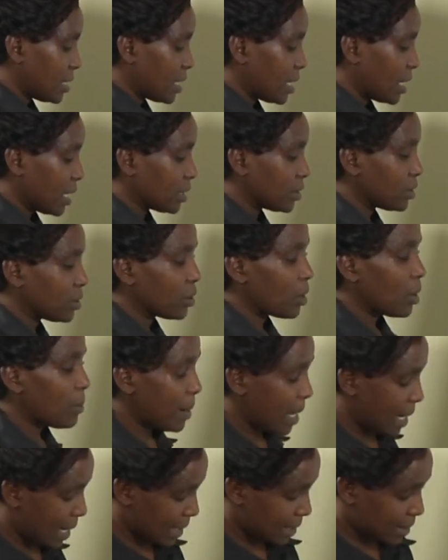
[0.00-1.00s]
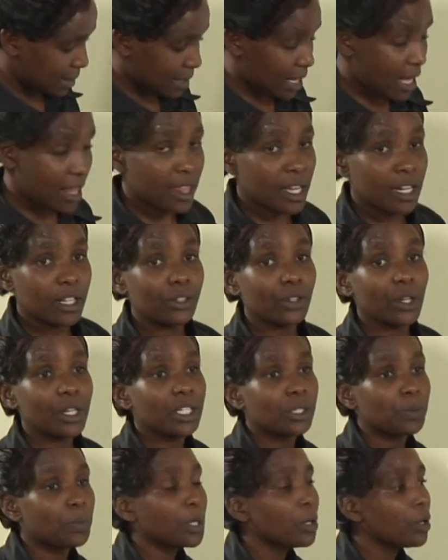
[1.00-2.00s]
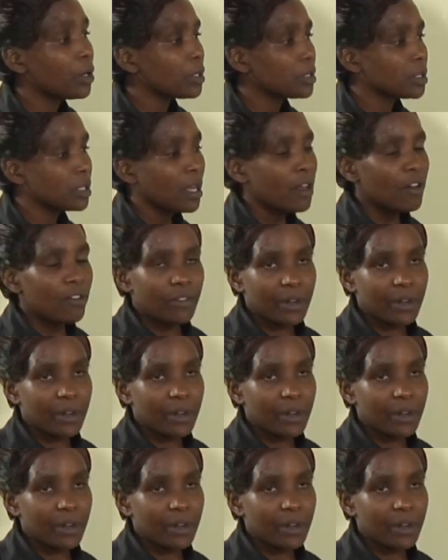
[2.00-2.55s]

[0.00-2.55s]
the electrical balance, and the reason is because,